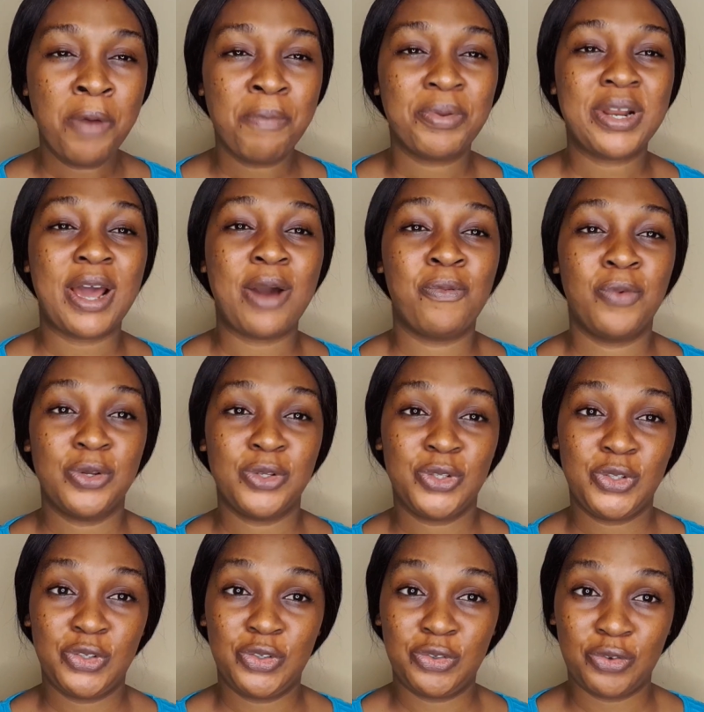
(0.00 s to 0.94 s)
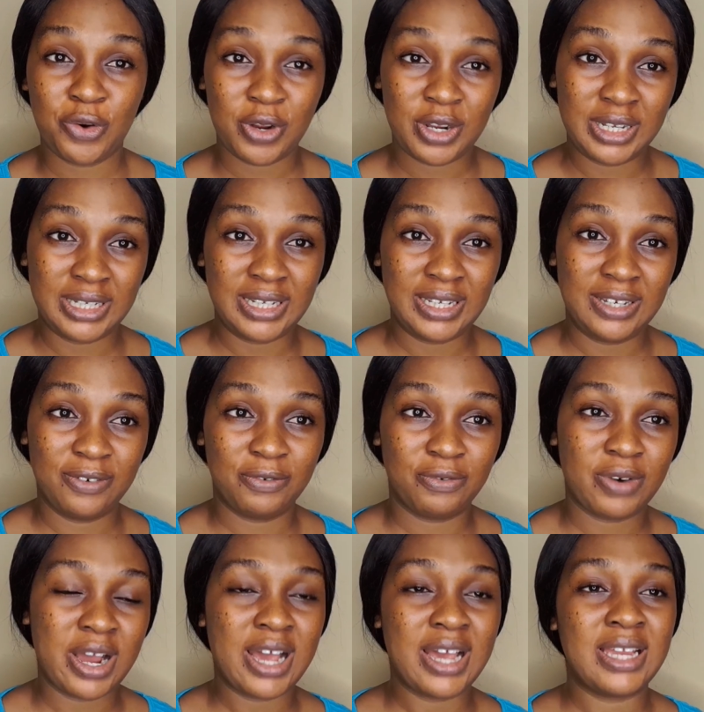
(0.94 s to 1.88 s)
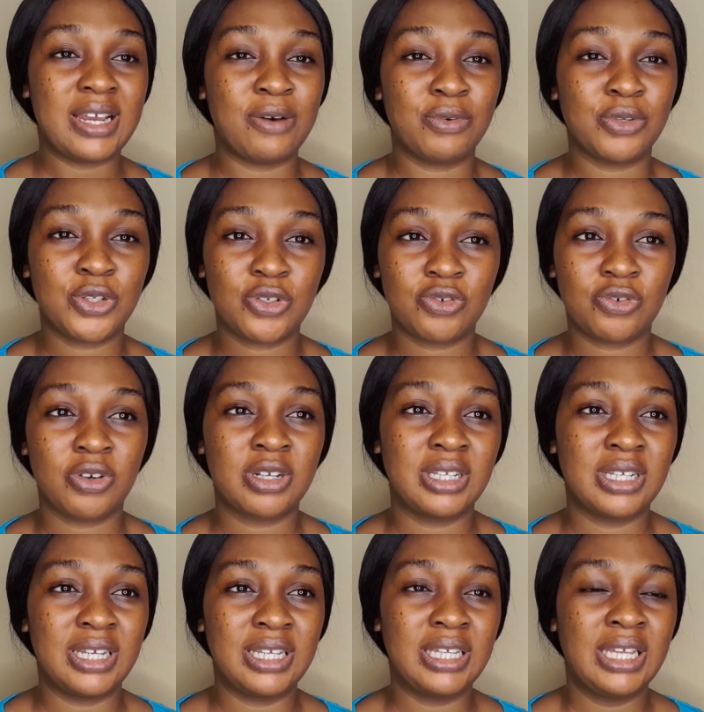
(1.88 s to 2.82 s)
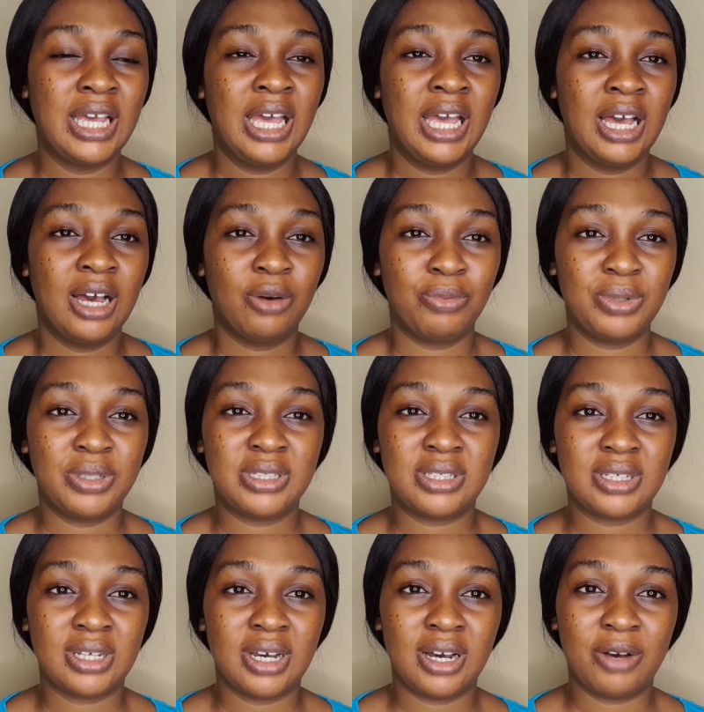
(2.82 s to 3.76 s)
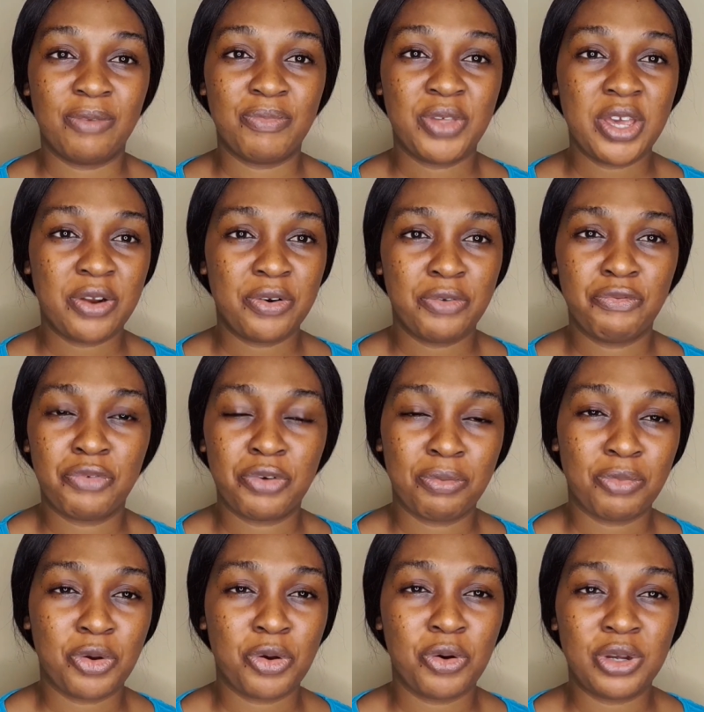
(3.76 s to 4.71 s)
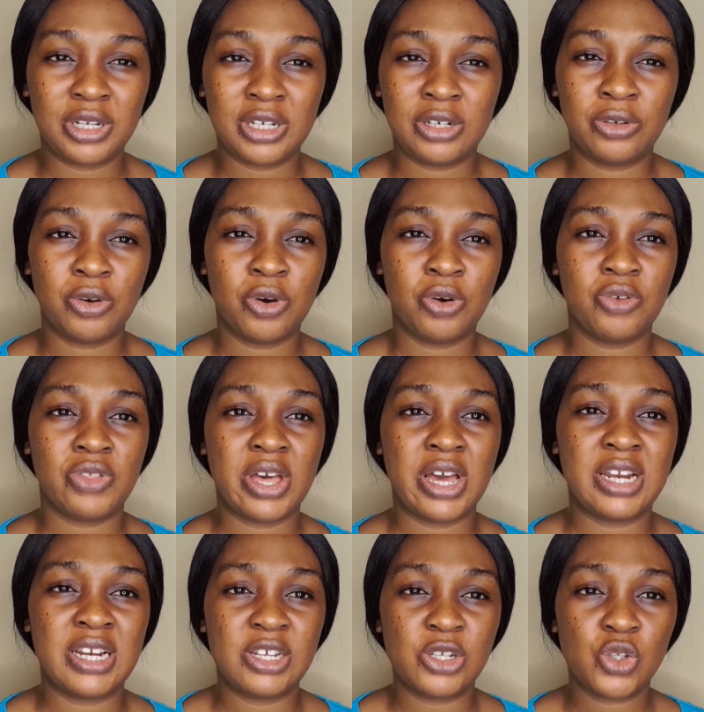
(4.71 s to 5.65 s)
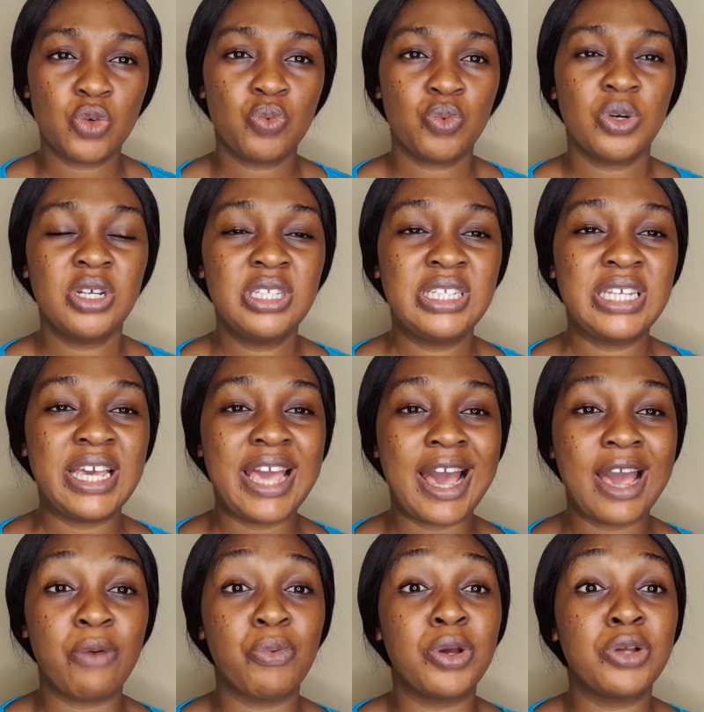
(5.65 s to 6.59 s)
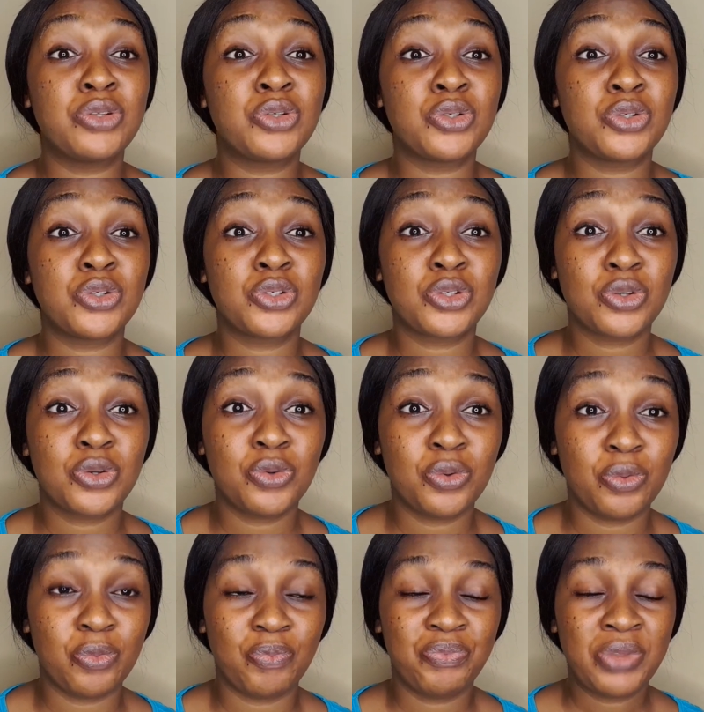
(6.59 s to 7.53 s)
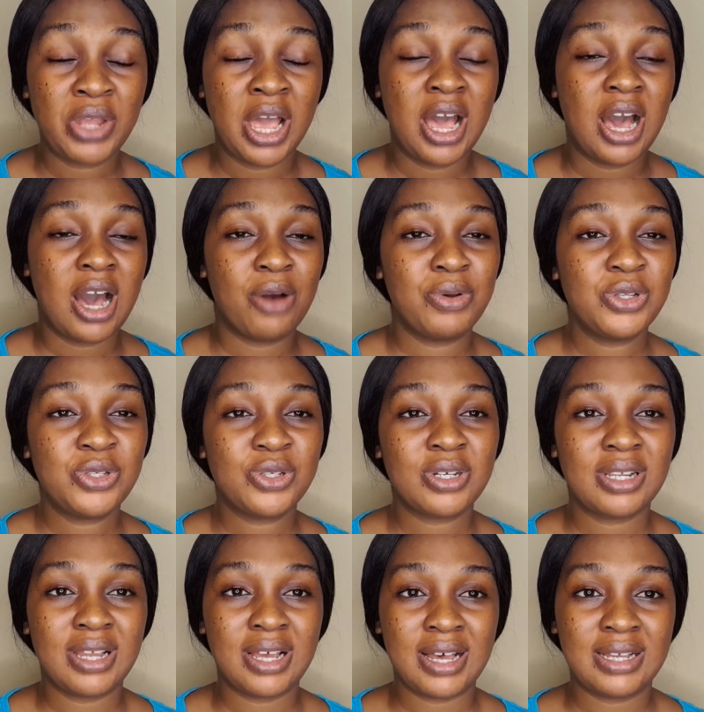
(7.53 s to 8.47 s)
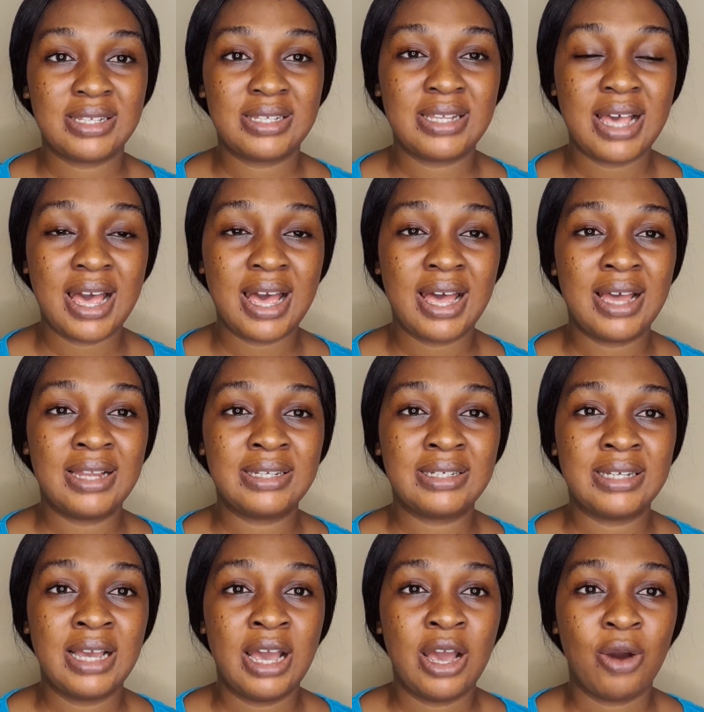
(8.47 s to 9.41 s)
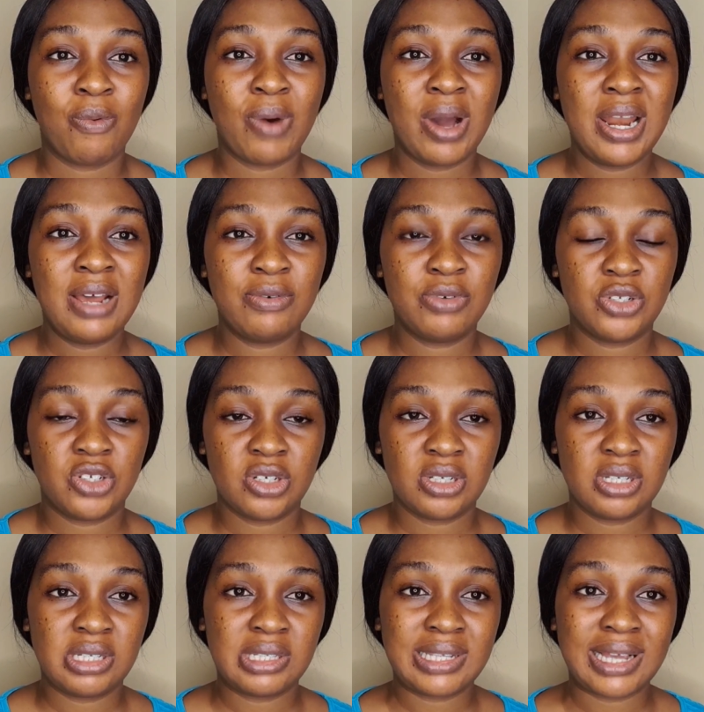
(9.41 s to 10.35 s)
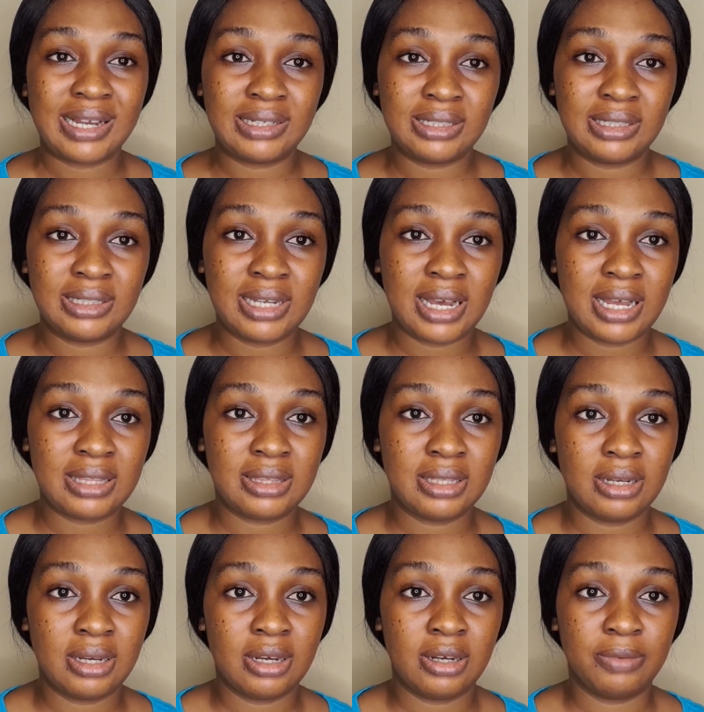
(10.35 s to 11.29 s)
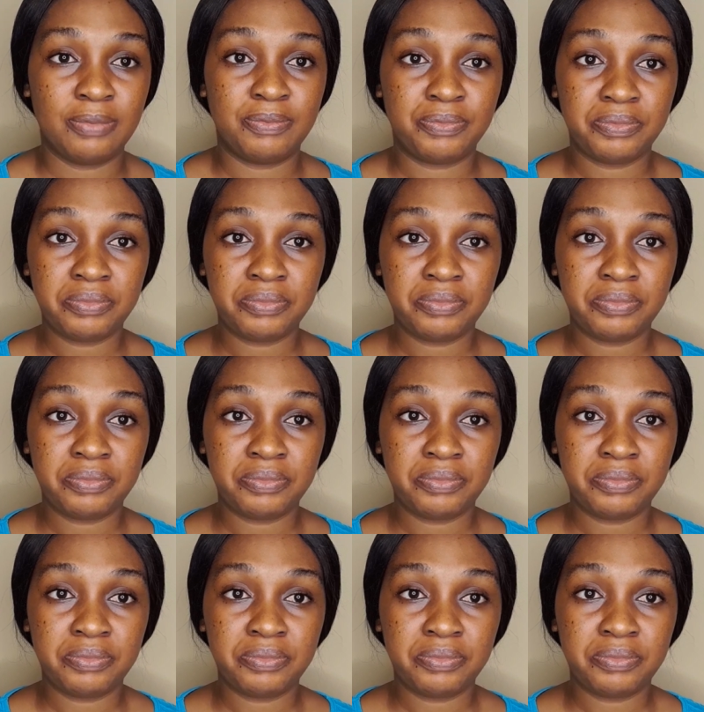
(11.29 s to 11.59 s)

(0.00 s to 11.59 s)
But I was struggling, right? I was struggling with um, hearing from God and all that. And so one day I went to school, I went to class, and while I was just standing at the